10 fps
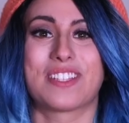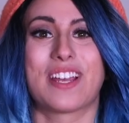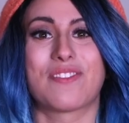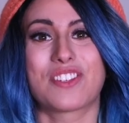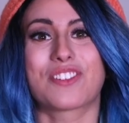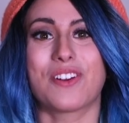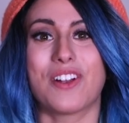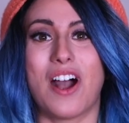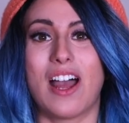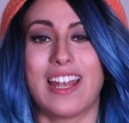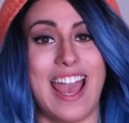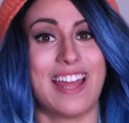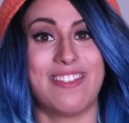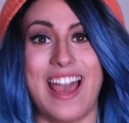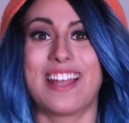once I have the skirt on
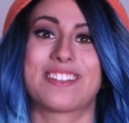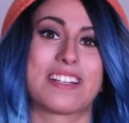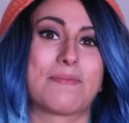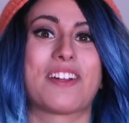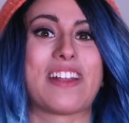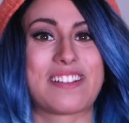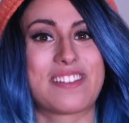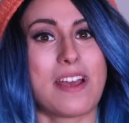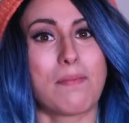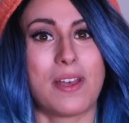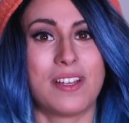and that is going to be our next step.